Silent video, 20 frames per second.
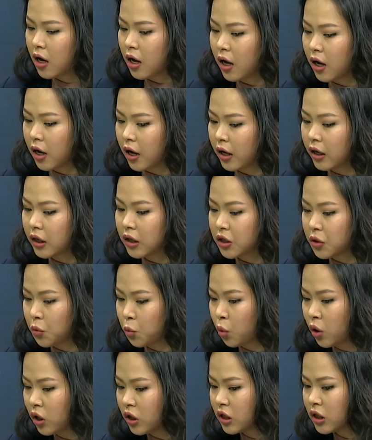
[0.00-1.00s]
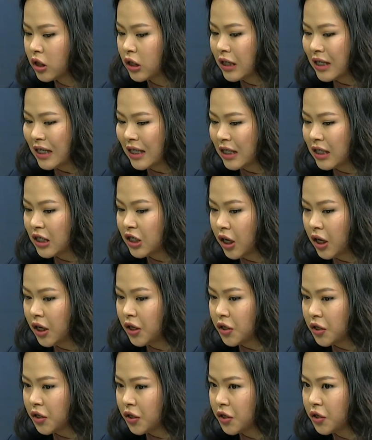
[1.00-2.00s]
Enkhjin, what
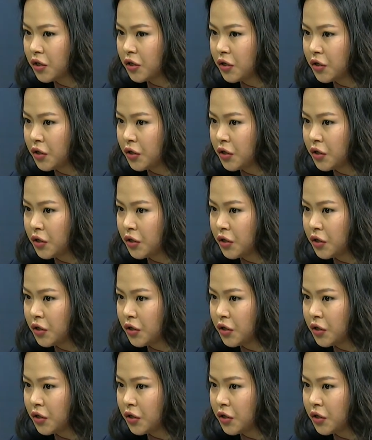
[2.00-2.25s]
changes